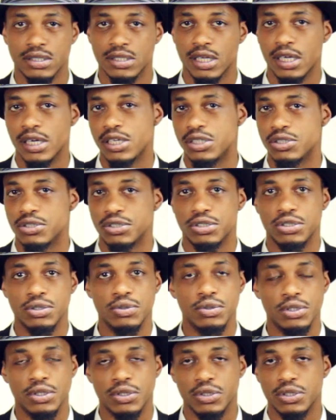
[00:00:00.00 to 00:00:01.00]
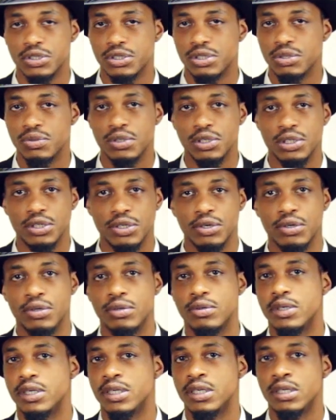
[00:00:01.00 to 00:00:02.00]
stage or studio to
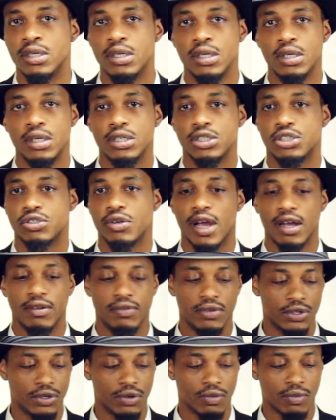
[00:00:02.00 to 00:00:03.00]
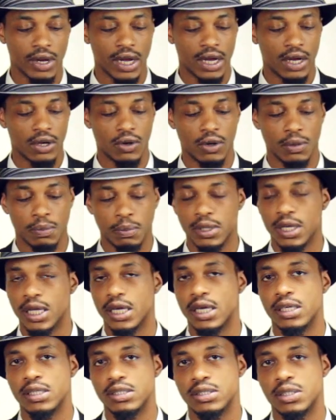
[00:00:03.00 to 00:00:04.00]
studio and traveling around on
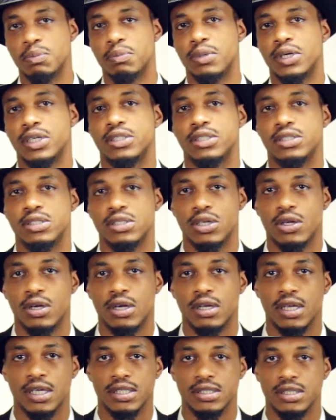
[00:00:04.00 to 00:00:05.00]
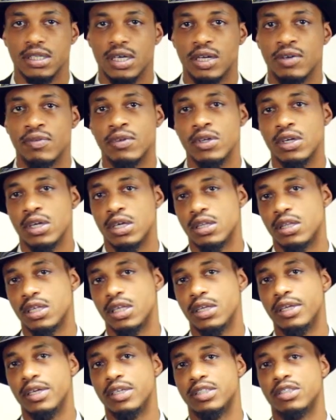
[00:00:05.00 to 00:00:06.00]
planes and buses and all that stuff,
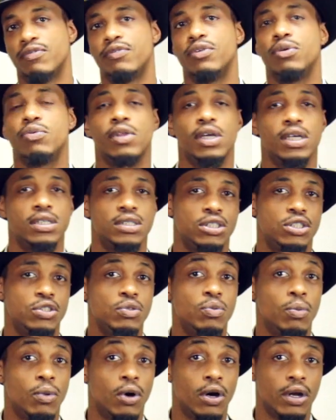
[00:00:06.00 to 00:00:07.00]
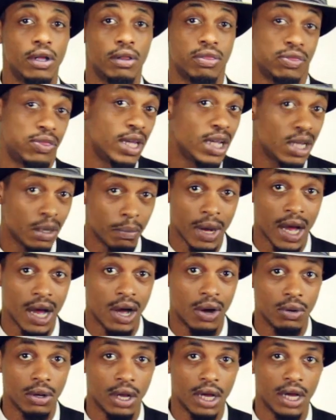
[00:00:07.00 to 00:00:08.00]
then there's a few things that you want to think
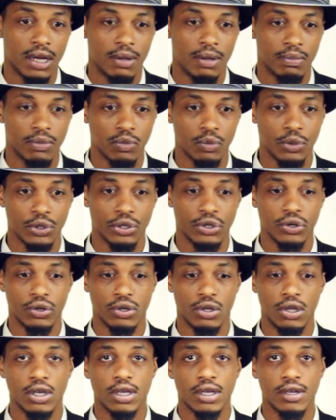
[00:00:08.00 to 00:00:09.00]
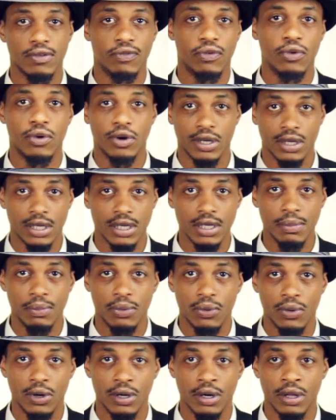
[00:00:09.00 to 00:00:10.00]
about when you're looking for a
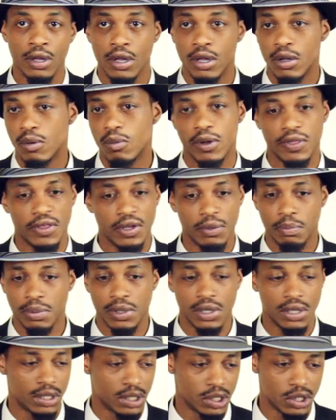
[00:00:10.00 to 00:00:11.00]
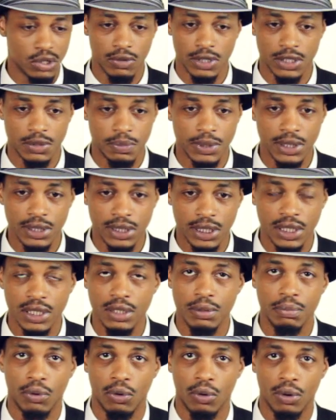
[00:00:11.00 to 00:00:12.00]
keyboard, whether it be a USB
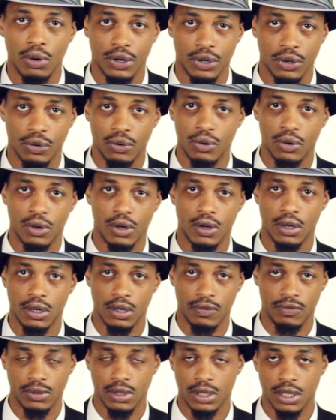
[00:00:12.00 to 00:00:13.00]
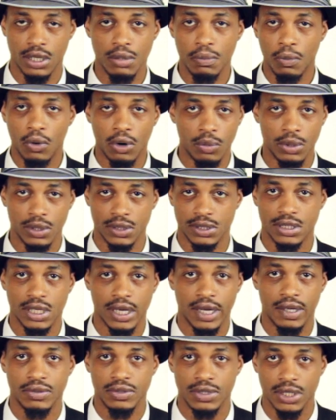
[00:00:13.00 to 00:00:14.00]
keyboard or a keyboard with
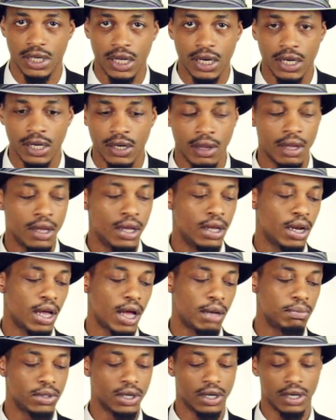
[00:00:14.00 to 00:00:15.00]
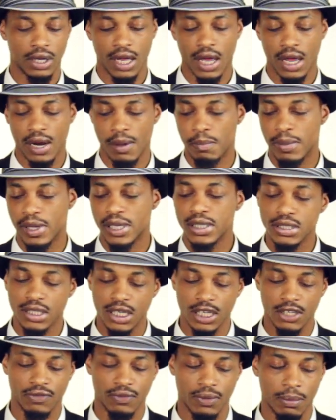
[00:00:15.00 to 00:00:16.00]
sounds in it. I'm going to kind of base
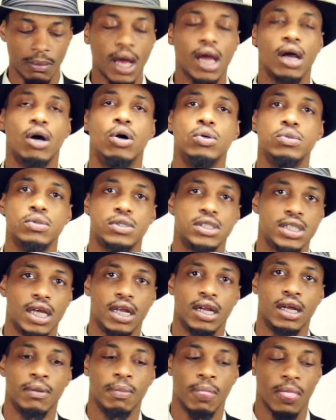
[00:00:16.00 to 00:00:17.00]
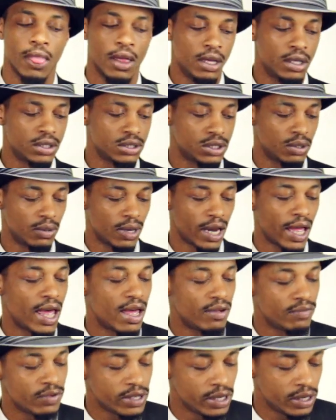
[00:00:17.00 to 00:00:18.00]
things from my own setup. So what I
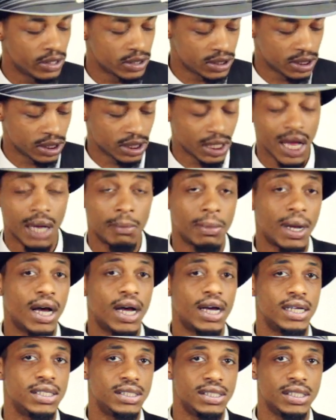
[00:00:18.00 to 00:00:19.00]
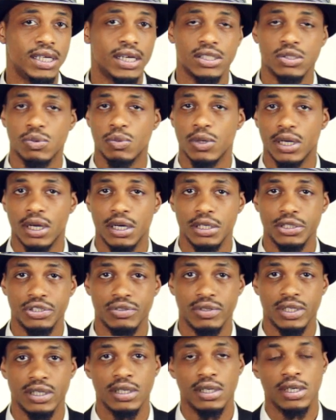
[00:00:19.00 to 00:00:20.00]
have here is a Yamaha
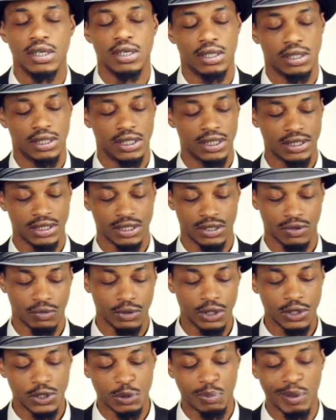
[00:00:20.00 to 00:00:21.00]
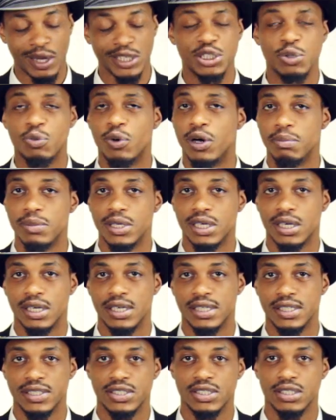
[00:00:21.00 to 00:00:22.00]
DX100. This is a real special one
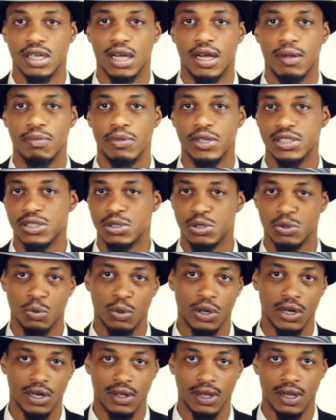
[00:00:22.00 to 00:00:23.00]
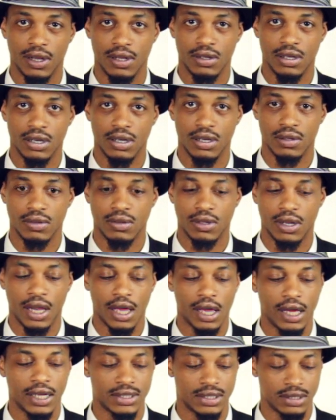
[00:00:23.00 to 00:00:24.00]
because this is one of the
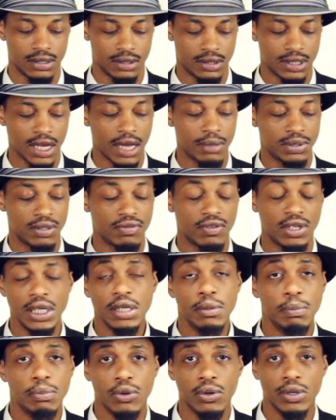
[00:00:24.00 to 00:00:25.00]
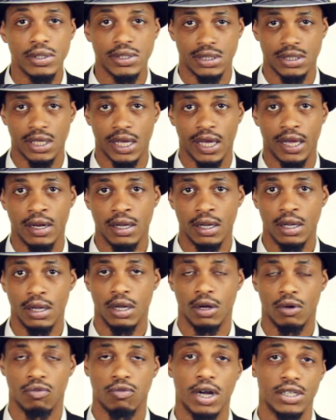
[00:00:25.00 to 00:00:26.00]
last types of keyboards that
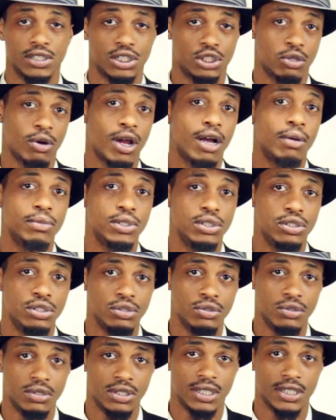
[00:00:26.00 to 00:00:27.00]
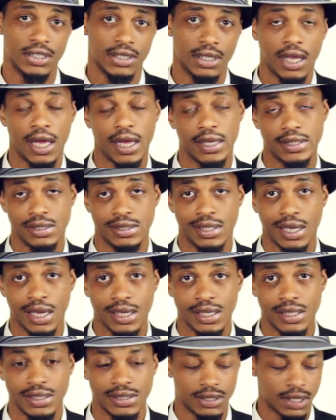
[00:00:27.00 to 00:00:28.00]
Roger Troutman used in his last
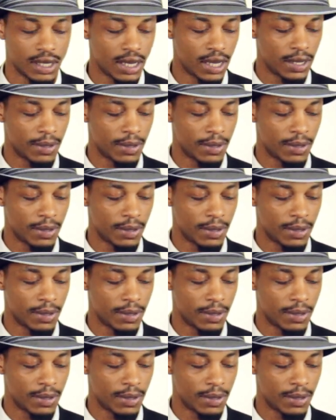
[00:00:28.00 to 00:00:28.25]
days.